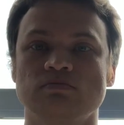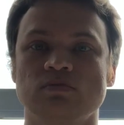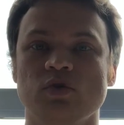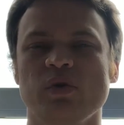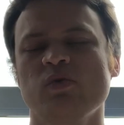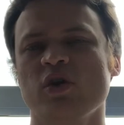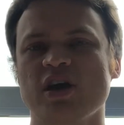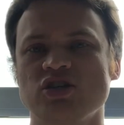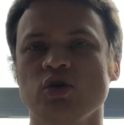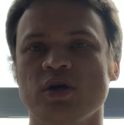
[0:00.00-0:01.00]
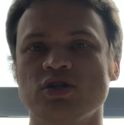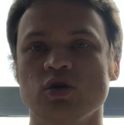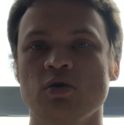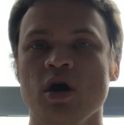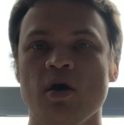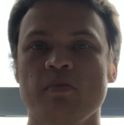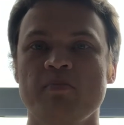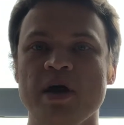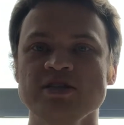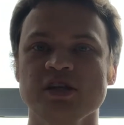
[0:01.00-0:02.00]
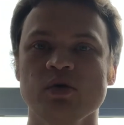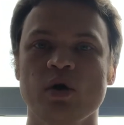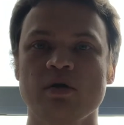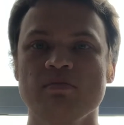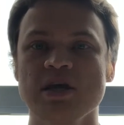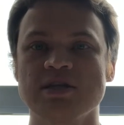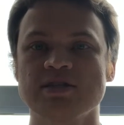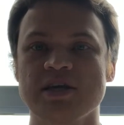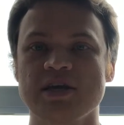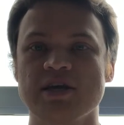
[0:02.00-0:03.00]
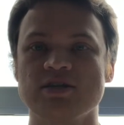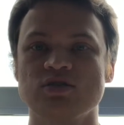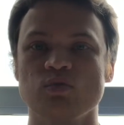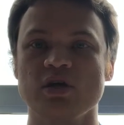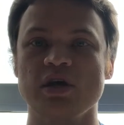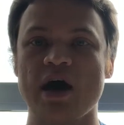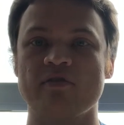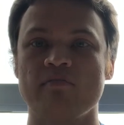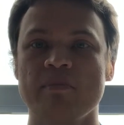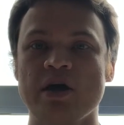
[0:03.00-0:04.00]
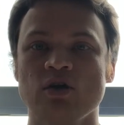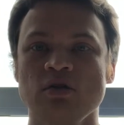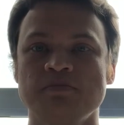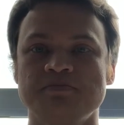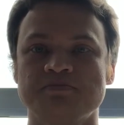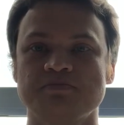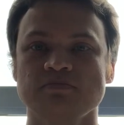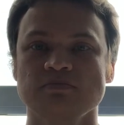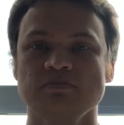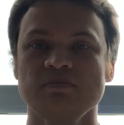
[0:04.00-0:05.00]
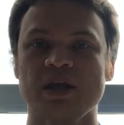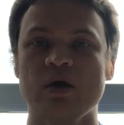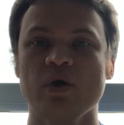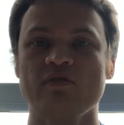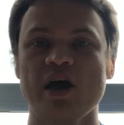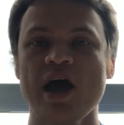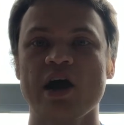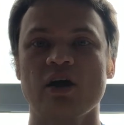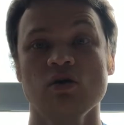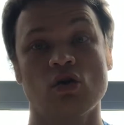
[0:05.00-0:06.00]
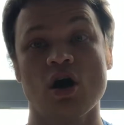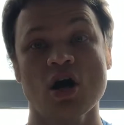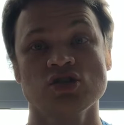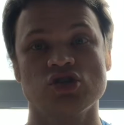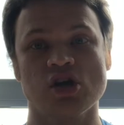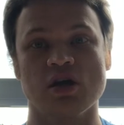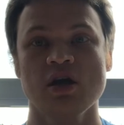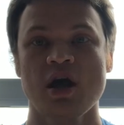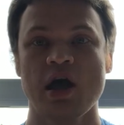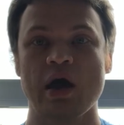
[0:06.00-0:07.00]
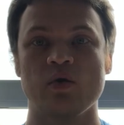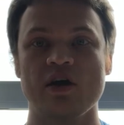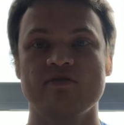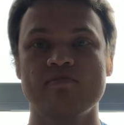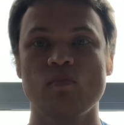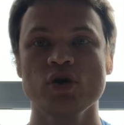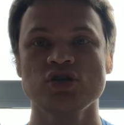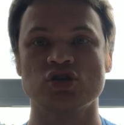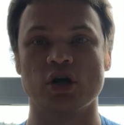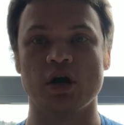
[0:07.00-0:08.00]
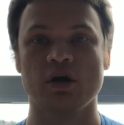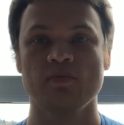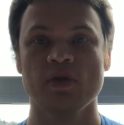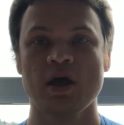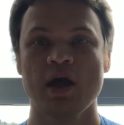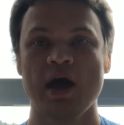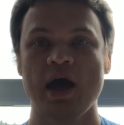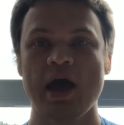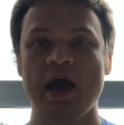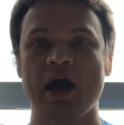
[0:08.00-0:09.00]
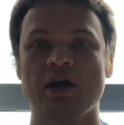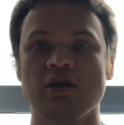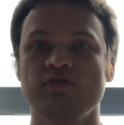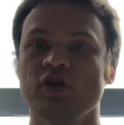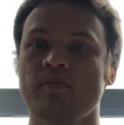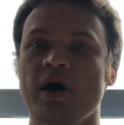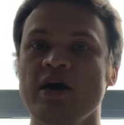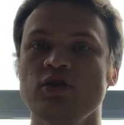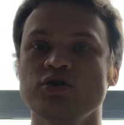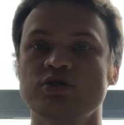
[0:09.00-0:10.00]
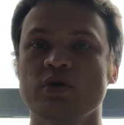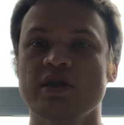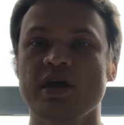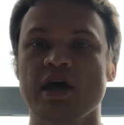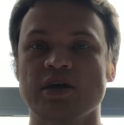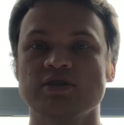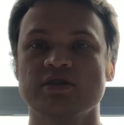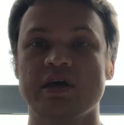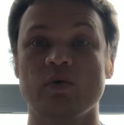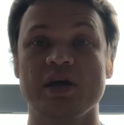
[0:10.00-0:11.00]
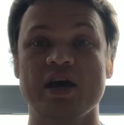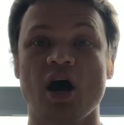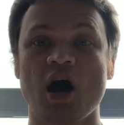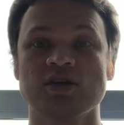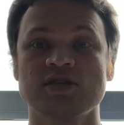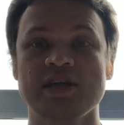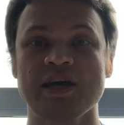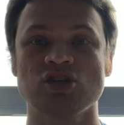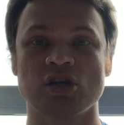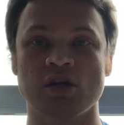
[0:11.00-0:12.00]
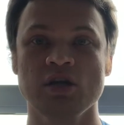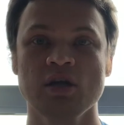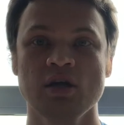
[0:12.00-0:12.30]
we won't get too into, but basically what it means is we have a metal, we have air or oxygen, and we have moisture. And if you combine those three things, then we get oxidation.